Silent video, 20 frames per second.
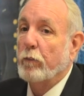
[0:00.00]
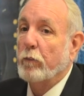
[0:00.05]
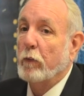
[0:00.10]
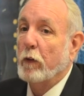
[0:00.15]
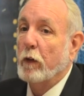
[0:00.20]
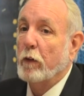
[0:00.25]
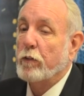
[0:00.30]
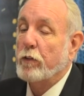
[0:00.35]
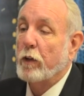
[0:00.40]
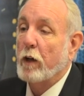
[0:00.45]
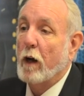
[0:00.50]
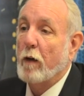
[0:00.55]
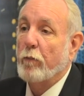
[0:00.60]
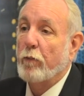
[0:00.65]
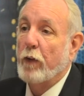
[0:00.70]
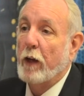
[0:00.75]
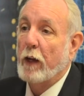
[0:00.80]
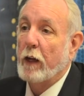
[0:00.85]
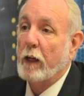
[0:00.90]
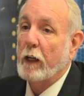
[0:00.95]
uh, Saddam
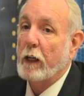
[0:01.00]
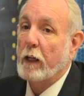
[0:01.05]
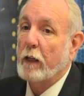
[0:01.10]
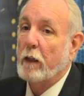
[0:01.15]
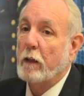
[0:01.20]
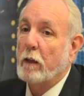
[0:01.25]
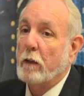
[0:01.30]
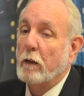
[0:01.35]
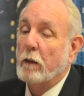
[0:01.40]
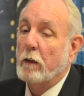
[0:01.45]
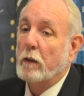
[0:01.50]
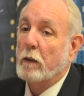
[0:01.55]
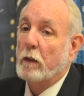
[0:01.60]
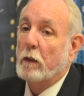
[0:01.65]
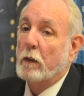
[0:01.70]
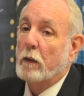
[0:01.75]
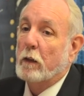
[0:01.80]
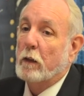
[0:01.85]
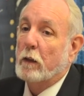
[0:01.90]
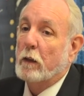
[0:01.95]
Fedayeen,
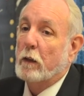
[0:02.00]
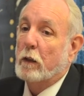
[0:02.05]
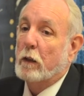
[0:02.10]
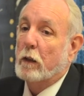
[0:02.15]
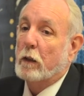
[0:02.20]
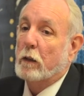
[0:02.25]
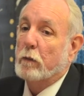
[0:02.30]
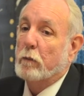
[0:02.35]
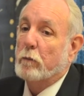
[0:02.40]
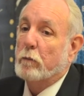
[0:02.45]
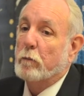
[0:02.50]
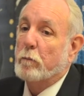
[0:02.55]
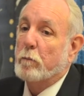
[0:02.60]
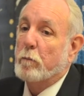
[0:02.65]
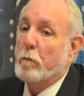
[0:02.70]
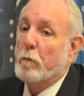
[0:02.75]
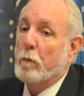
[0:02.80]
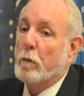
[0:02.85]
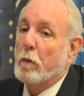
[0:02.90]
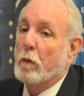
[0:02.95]
uh,
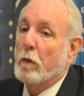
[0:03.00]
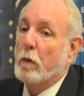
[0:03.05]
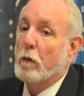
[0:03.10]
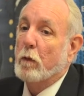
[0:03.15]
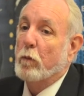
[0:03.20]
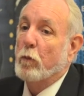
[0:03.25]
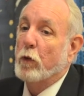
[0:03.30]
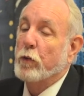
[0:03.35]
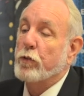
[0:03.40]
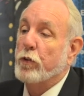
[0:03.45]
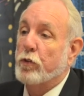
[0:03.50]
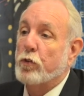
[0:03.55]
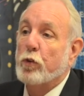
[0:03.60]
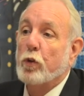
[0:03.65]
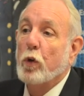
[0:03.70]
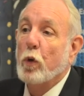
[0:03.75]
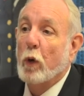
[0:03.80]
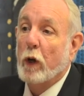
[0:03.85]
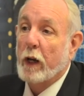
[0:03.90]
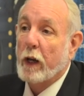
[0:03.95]
was a
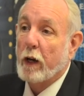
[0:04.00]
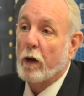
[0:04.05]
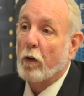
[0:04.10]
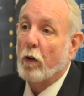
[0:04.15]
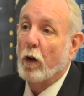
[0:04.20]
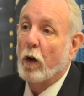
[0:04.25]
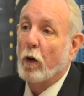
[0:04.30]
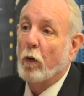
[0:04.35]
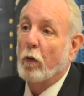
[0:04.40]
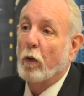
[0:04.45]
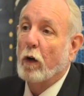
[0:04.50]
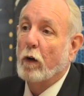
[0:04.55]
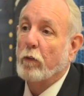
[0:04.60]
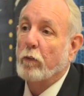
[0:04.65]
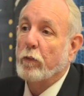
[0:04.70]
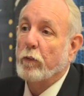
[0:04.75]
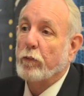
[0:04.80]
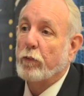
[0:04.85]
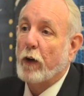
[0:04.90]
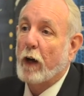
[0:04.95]
true hero
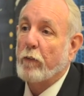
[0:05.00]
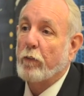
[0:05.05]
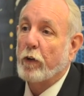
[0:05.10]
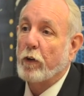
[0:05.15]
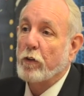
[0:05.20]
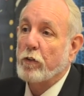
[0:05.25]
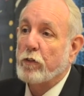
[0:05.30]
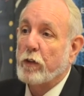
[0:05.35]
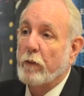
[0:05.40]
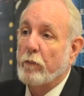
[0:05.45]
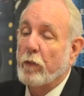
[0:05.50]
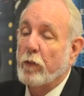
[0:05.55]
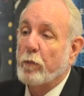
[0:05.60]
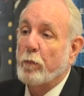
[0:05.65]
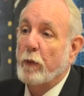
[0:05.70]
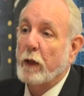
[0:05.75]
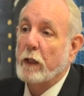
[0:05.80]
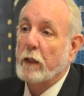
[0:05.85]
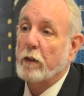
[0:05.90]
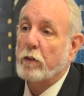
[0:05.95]
of the five hundred seventh
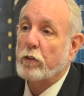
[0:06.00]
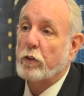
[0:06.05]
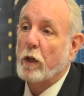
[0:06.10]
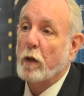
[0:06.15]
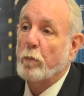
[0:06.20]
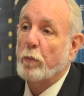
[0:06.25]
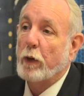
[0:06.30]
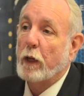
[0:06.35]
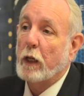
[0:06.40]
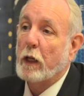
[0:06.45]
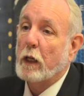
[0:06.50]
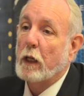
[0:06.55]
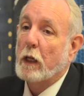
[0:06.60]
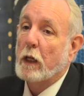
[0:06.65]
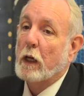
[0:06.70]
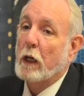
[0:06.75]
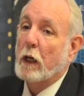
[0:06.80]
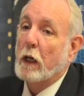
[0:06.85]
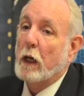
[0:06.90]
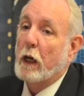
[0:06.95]
maintenance company.
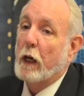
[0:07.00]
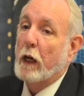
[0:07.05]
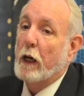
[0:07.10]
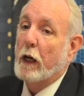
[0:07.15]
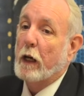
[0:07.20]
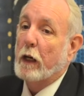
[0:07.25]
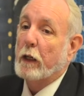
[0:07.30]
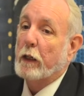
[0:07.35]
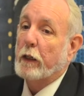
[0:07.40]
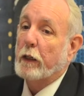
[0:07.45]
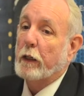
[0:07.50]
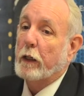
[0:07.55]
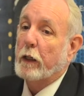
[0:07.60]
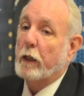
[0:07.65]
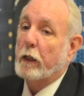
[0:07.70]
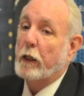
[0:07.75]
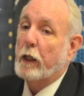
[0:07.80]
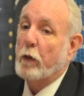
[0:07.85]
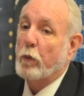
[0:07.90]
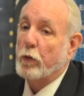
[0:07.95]
And
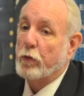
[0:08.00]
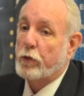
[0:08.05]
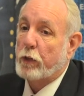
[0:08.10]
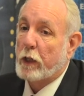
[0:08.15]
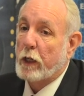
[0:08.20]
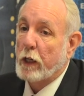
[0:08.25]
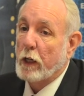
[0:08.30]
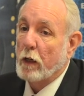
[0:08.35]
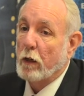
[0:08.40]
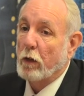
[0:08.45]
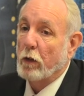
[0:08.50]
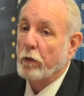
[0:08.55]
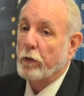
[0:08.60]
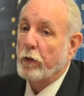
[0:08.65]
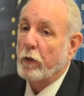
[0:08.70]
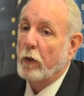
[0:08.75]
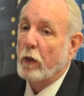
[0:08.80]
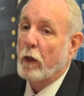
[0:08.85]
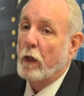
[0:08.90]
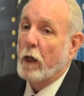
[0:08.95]
uh, he was killed
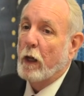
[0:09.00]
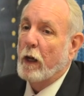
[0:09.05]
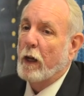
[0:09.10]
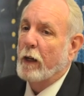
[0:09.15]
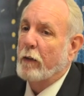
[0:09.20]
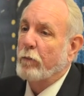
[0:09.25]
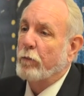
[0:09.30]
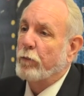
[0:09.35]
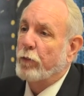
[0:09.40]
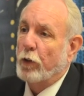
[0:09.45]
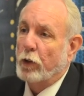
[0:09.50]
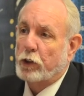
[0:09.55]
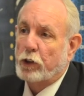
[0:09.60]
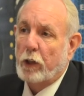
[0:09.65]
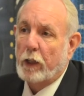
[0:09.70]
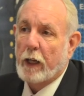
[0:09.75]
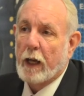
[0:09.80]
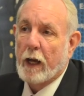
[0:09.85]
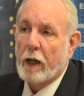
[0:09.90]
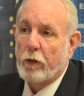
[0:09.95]
and
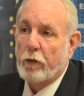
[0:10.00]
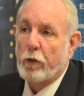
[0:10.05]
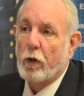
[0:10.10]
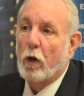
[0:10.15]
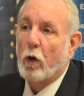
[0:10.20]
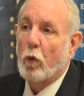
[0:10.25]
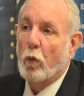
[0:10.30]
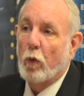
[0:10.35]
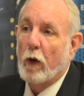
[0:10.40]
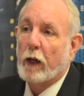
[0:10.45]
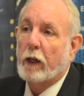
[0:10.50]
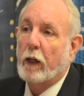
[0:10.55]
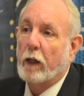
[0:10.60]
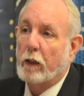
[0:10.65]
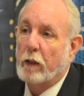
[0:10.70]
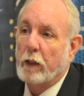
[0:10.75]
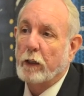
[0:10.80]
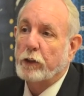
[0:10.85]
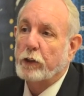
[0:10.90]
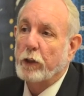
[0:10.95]
virtually had no
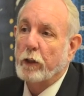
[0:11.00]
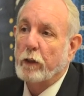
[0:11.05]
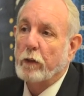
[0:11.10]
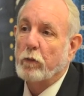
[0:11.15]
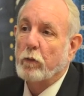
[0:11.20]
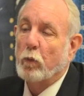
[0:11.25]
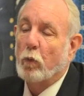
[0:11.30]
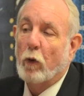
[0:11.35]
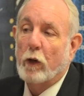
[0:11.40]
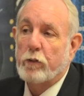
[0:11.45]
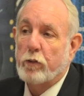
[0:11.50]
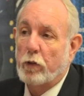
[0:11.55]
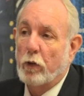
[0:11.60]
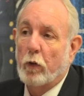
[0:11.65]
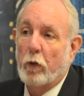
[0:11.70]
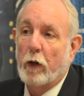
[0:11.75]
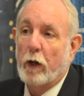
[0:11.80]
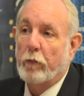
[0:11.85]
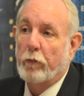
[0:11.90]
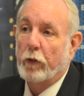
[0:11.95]
recognition
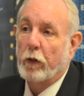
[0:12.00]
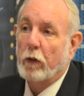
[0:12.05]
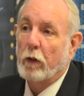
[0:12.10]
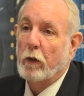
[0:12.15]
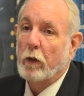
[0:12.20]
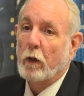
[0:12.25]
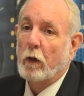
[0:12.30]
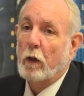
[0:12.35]
whatsoever